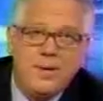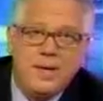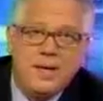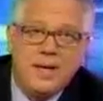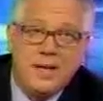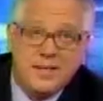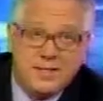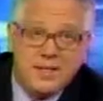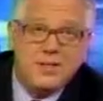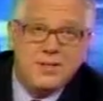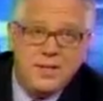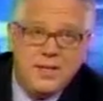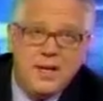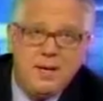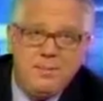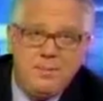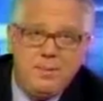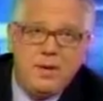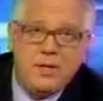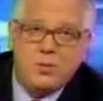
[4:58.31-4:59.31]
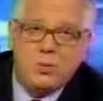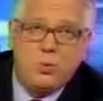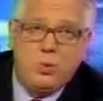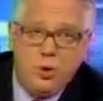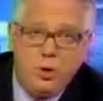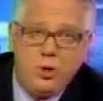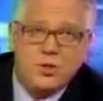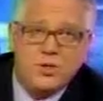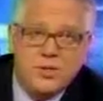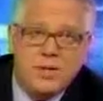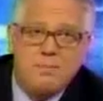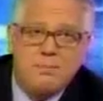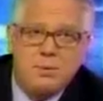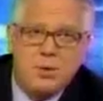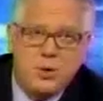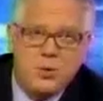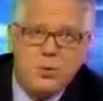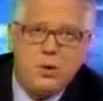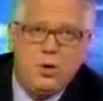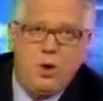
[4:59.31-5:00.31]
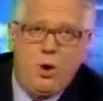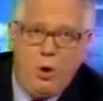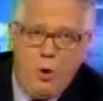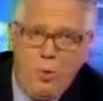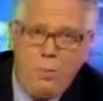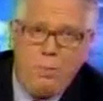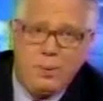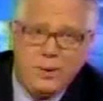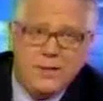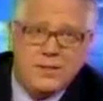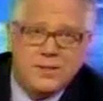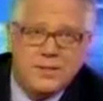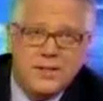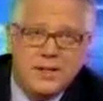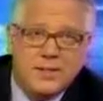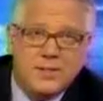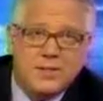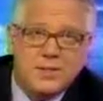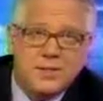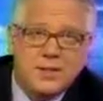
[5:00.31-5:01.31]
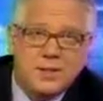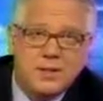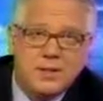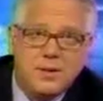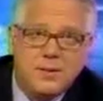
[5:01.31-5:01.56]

It doesn't get much worse than pure hopelessness.